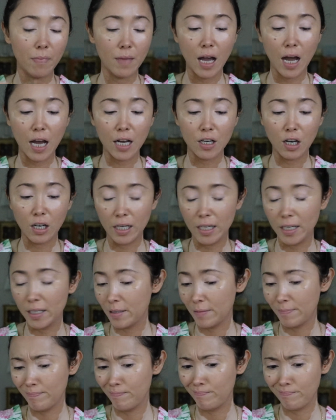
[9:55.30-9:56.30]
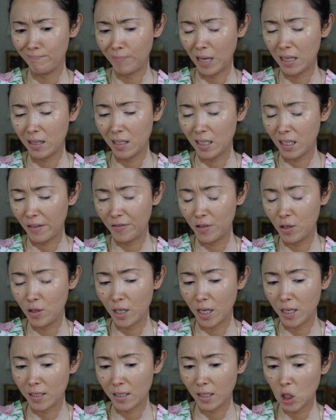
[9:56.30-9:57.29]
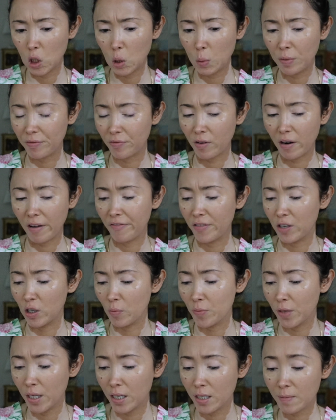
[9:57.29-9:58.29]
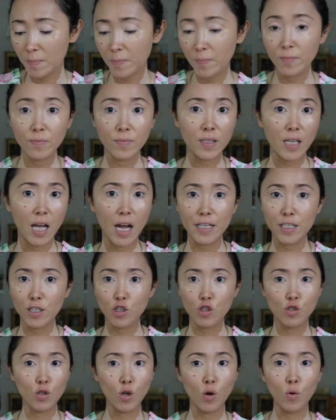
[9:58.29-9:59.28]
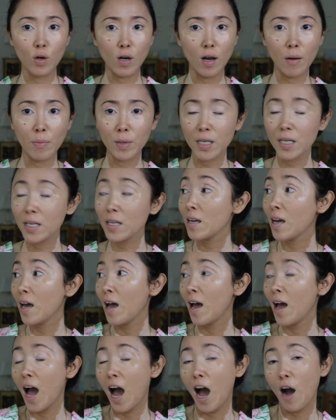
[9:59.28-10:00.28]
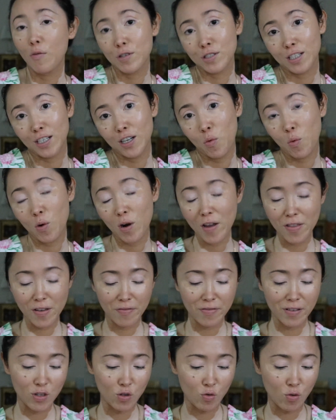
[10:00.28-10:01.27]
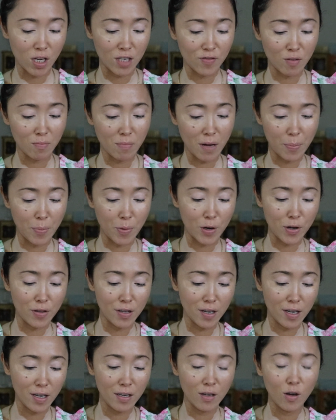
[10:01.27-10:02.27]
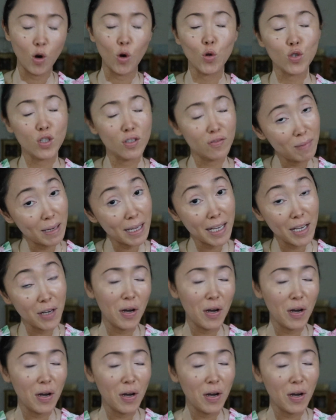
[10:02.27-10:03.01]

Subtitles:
I got it, I think a few days ago before I filmed this, and and it's so lovely. I was gonna wear a different dress for my birthday, also by Hill